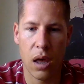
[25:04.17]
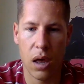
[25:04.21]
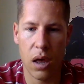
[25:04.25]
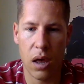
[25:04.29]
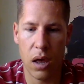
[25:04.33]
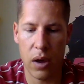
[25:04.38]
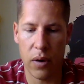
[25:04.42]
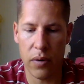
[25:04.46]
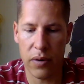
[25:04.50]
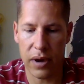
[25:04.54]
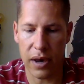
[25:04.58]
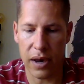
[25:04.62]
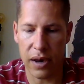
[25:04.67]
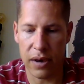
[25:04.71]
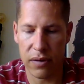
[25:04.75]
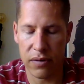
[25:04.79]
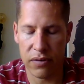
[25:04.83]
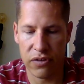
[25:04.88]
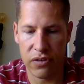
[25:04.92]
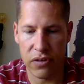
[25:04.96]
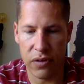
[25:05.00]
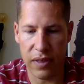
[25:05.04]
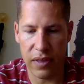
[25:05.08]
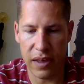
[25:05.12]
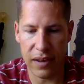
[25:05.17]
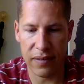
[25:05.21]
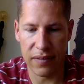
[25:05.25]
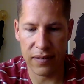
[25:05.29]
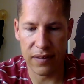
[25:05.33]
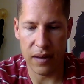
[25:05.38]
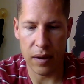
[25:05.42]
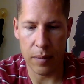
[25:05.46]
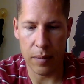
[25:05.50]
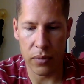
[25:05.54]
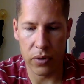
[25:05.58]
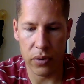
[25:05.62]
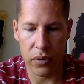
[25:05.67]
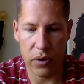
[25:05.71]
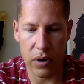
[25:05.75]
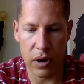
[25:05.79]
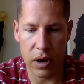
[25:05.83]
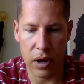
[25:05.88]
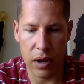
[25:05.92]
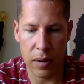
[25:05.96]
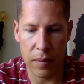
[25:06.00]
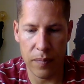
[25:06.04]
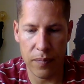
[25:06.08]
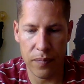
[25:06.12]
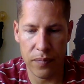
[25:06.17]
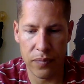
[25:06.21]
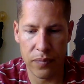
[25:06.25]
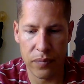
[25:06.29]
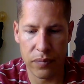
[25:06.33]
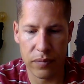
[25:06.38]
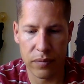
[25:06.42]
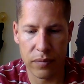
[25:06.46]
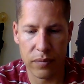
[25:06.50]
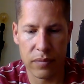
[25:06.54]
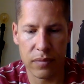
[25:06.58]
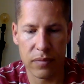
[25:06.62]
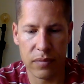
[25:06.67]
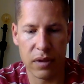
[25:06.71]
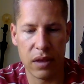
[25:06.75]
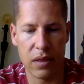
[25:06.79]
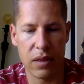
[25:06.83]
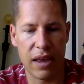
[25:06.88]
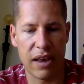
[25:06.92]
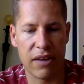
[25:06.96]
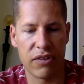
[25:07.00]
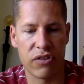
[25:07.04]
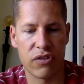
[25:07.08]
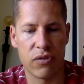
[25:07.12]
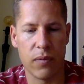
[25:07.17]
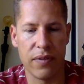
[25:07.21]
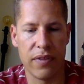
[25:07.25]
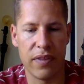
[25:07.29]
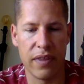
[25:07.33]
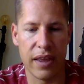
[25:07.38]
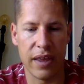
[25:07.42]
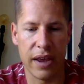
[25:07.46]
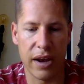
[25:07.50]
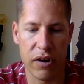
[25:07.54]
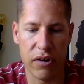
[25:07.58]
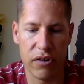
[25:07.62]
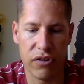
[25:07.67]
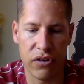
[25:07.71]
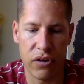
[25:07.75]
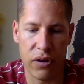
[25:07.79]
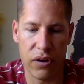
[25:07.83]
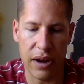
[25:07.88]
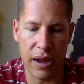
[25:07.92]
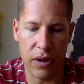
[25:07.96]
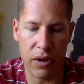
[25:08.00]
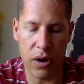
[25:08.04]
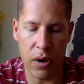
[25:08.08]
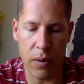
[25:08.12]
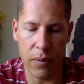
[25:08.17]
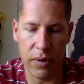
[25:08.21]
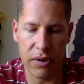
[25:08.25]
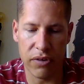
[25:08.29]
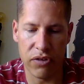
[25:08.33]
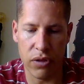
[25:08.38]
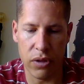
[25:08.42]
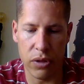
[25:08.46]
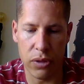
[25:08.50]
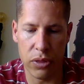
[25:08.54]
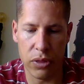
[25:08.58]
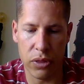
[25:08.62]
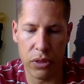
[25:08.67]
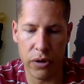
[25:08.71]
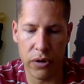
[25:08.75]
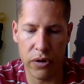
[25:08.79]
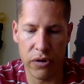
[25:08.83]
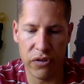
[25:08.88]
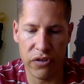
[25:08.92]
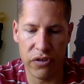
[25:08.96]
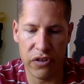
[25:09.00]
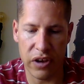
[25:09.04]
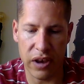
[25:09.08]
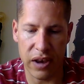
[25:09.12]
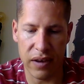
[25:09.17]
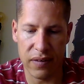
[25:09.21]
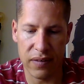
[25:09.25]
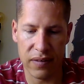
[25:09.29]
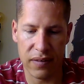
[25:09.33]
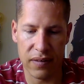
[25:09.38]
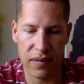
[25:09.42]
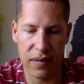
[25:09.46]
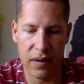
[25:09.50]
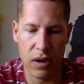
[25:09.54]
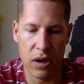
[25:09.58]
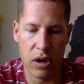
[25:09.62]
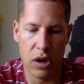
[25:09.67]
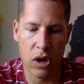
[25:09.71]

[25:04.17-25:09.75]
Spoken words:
Okay, so that's number last one there. So now going to the third test.